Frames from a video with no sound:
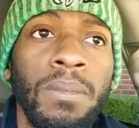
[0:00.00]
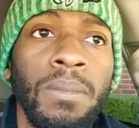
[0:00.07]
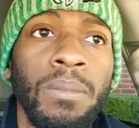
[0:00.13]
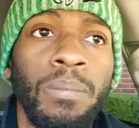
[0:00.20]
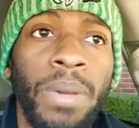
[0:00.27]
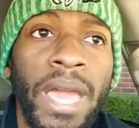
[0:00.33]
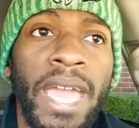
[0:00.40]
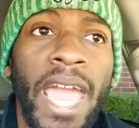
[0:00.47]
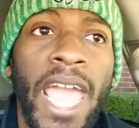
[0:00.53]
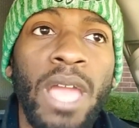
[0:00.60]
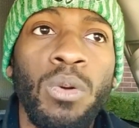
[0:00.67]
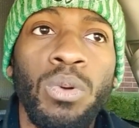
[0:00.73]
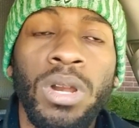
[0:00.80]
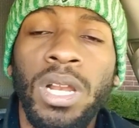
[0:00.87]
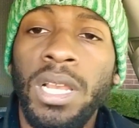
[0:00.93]

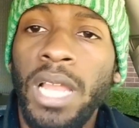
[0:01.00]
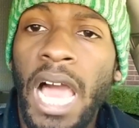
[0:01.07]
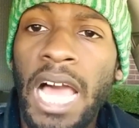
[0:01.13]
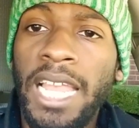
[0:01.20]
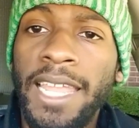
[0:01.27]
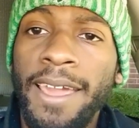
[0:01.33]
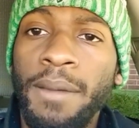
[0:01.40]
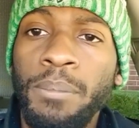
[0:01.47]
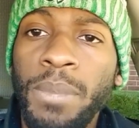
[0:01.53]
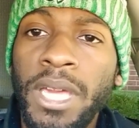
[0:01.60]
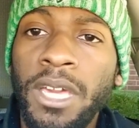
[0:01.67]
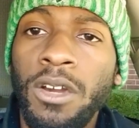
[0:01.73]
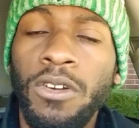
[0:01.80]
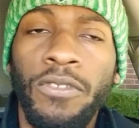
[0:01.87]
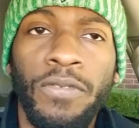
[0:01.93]
Hayward $11
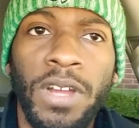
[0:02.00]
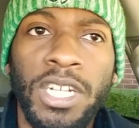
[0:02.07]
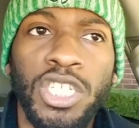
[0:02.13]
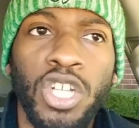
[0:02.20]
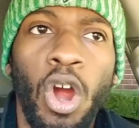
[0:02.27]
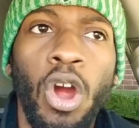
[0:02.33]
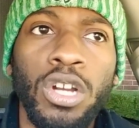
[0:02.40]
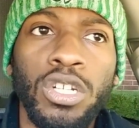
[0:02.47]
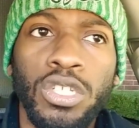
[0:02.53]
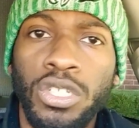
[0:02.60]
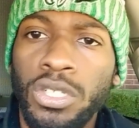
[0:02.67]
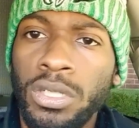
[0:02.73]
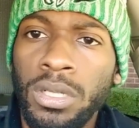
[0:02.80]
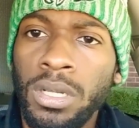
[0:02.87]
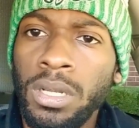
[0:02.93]
million for the
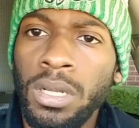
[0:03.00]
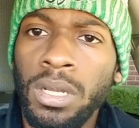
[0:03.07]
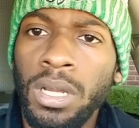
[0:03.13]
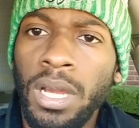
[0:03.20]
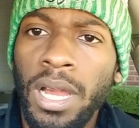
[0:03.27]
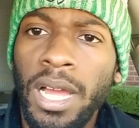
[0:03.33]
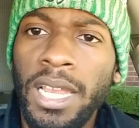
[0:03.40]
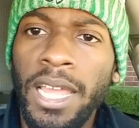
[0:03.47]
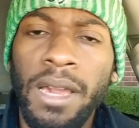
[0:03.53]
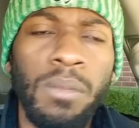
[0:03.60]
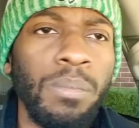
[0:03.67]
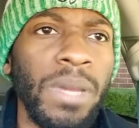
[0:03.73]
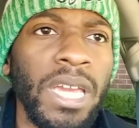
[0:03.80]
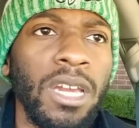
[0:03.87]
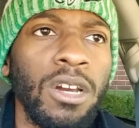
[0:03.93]
Chargers. $11
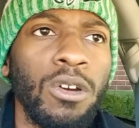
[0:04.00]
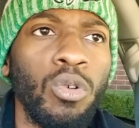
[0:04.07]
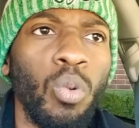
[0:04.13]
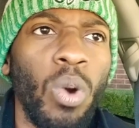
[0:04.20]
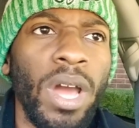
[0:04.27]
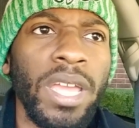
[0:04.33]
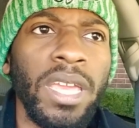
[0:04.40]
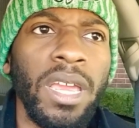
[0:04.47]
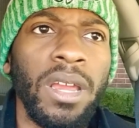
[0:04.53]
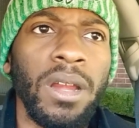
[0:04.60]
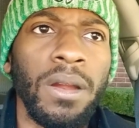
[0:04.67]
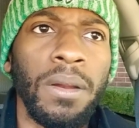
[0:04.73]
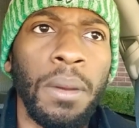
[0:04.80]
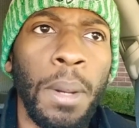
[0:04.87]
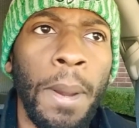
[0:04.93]
million 1 year.
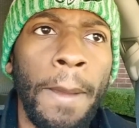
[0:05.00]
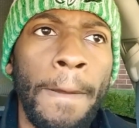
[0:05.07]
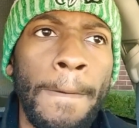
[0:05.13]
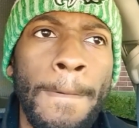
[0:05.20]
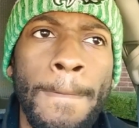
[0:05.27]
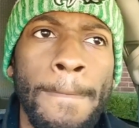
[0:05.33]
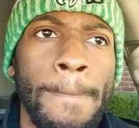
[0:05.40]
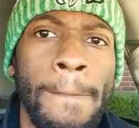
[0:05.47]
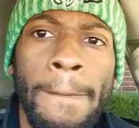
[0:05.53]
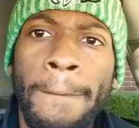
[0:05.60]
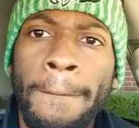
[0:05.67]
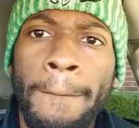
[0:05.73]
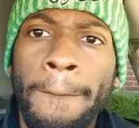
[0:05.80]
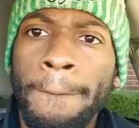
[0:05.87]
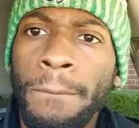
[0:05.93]

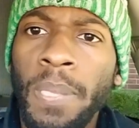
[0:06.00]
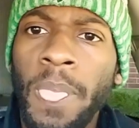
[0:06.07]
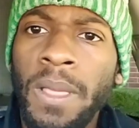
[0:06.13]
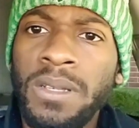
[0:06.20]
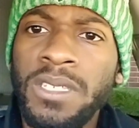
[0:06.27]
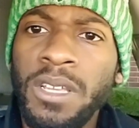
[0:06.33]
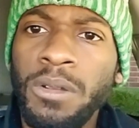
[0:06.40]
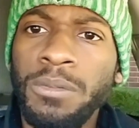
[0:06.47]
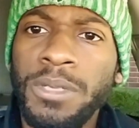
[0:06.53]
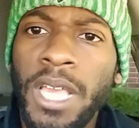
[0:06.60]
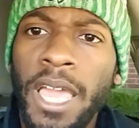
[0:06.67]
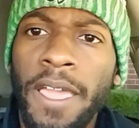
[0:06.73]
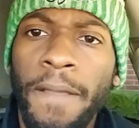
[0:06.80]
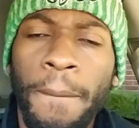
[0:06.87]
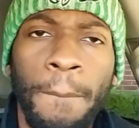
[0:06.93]
See what I'm
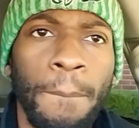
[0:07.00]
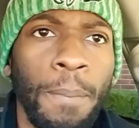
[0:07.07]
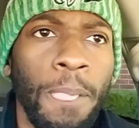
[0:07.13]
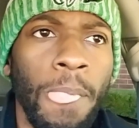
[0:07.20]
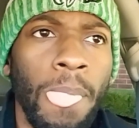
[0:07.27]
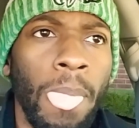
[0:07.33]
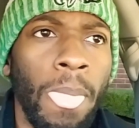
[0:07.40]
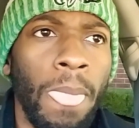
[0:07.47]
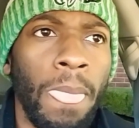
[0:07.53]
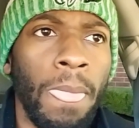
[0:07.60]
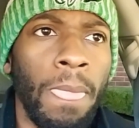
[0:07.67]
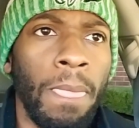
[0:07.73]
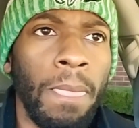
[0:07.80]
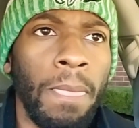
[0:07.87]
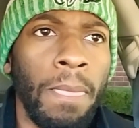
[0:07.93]
saying?
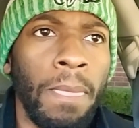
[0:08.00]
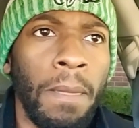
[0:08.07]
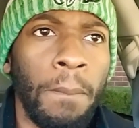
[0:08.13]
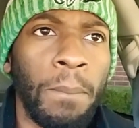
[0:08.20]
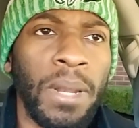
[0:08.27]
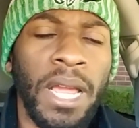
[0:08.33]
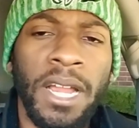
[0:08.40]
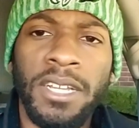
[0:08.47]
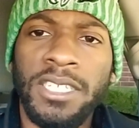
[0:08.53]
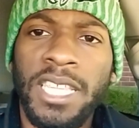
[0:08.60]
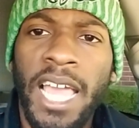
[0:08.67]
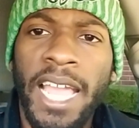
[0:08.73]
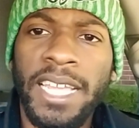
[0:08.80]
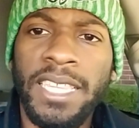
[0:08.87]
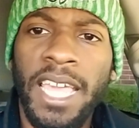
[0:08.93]
Players
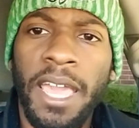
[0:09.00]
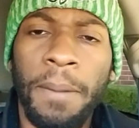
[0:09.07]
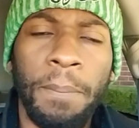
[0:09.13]
like that,